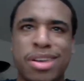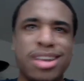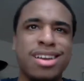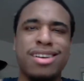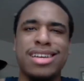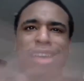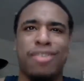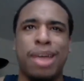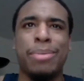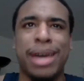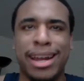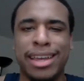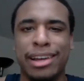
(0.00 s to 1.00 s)
You know, get that
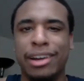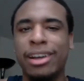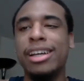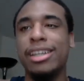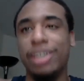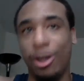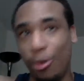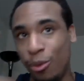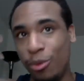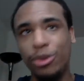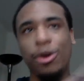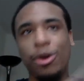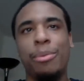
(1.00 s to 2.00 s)
crap out of here. You
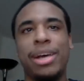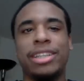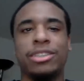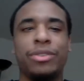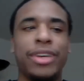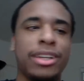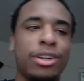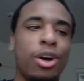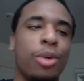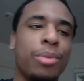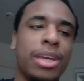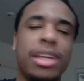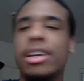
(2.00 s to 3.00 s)
know, go back to freaking
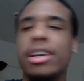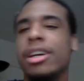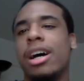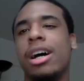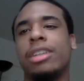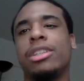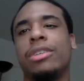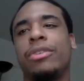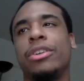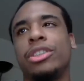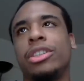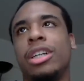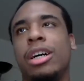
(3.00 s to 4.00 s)
Nomi
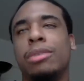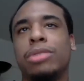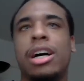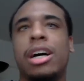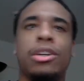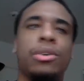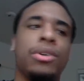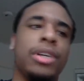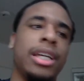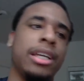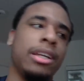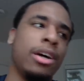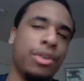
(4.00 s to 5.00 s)
versus Taku
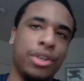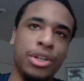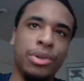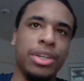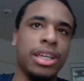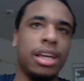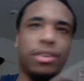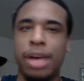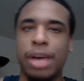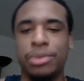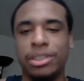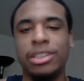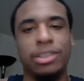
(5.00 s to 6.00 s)
and Haruyuki. That
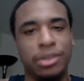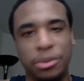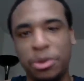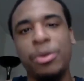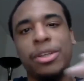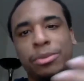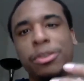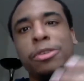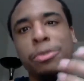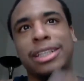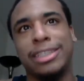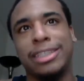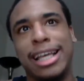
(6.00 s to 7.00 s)
crap, you know, we
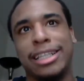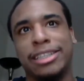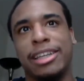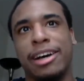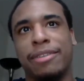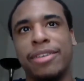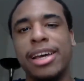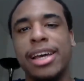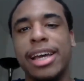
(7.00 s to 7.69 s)
went back to that stuff.